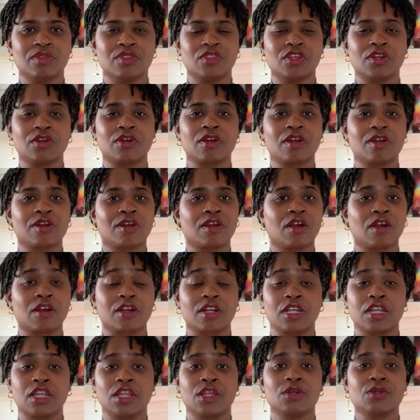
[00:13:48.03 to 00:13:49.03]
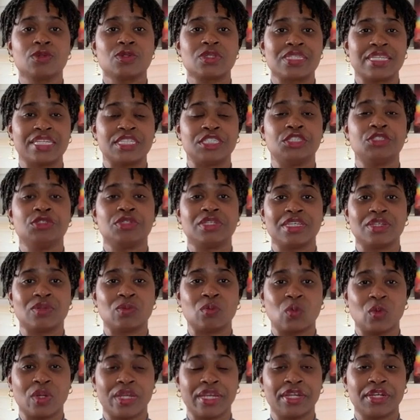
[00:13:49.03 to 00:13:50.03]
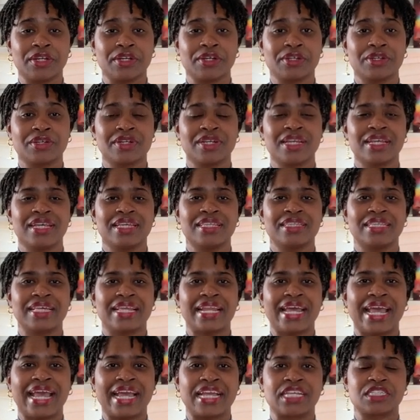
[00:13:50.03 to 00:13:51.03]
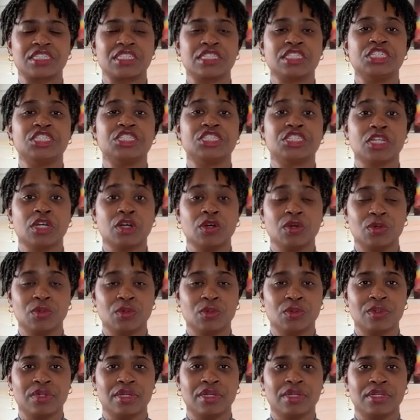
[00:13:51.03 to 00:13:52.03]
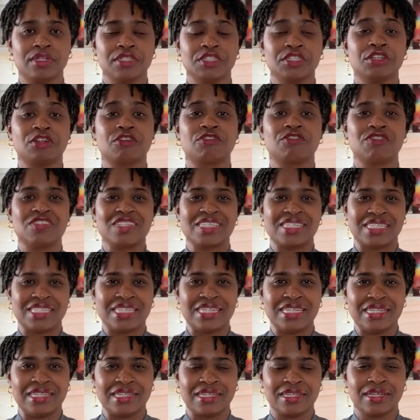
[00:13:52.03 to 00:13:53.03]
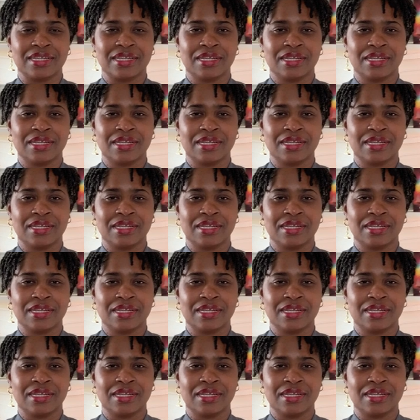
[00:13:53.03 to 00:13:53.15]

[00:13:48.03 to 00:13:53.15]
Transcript: there are clothes that you can wear that actually show your physique,